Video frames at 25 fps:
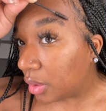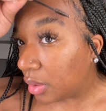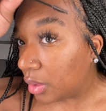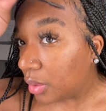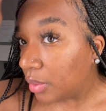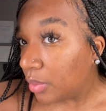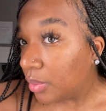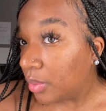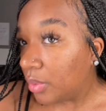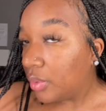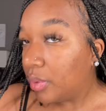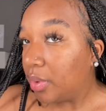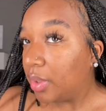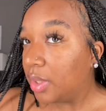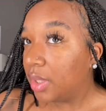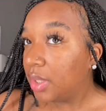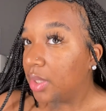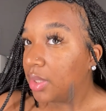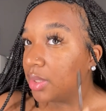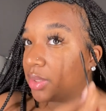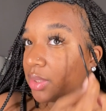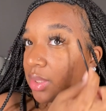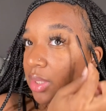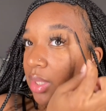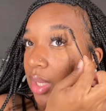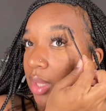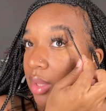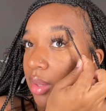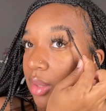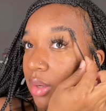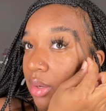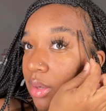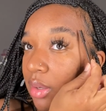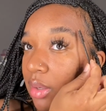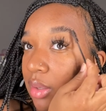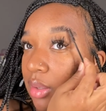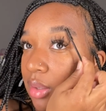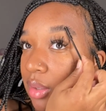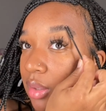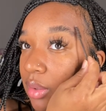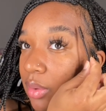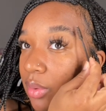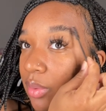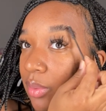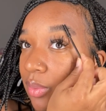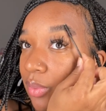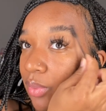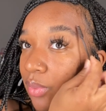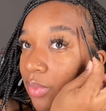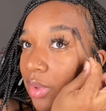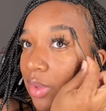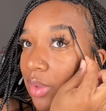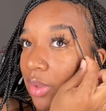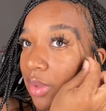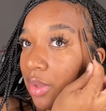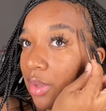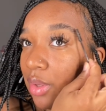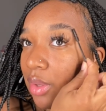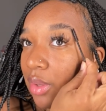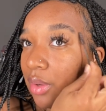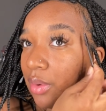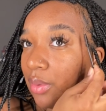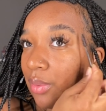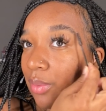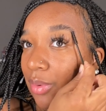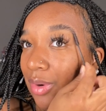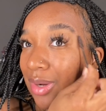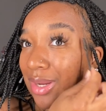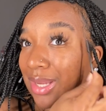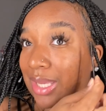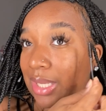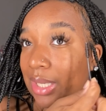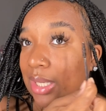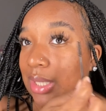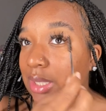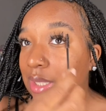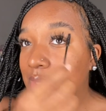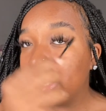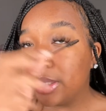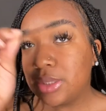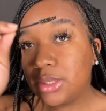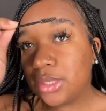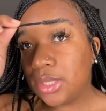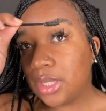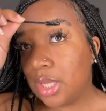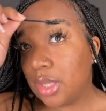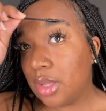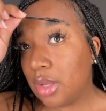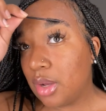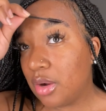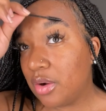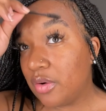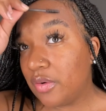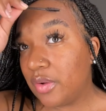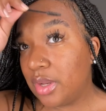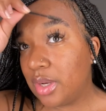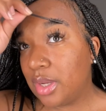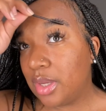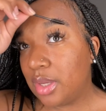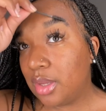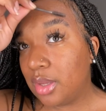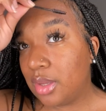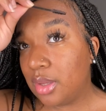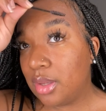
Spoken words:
we'll get it together. We're getting it together already.